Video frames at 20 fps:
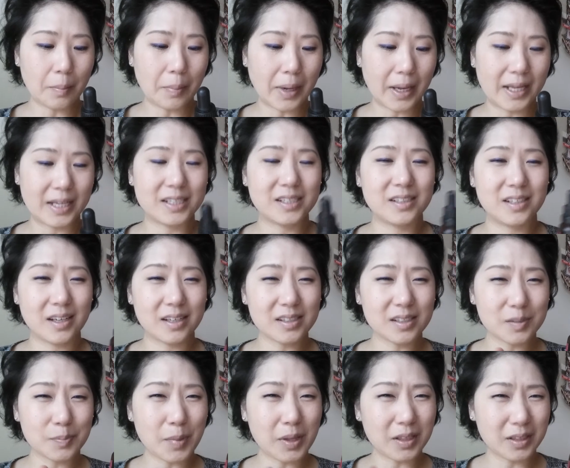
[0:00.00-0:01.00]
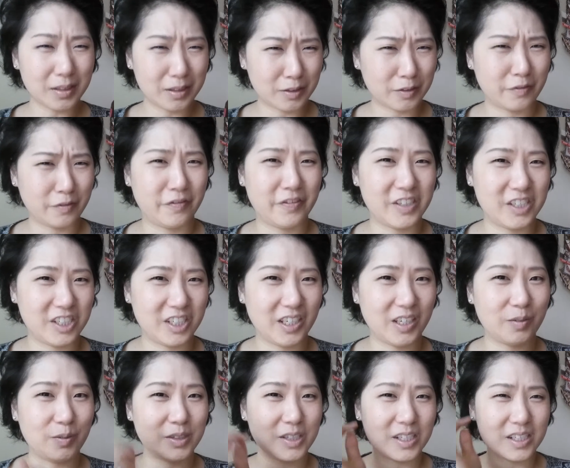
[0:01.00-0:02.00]
but it does smell a little
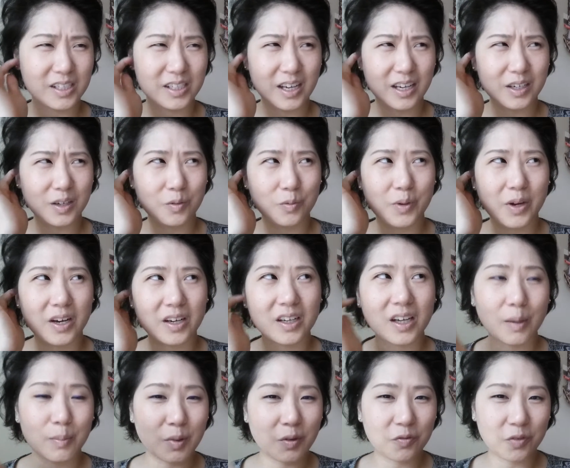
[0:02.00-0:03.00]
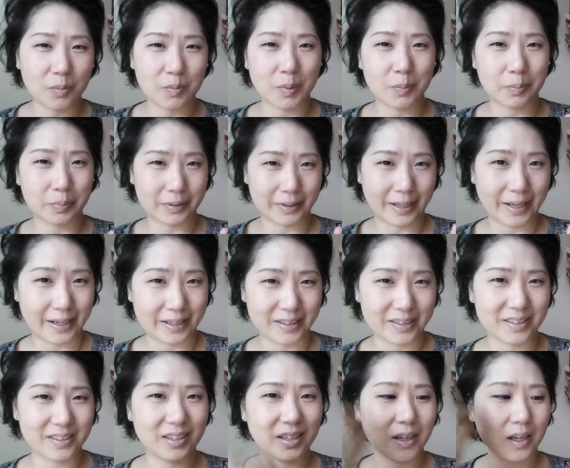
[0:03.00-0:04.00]
fishy, which is kind of weird coming from a
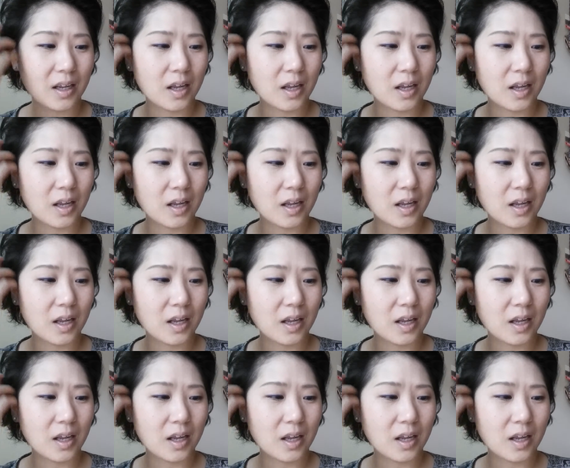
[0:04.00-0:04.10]
plant.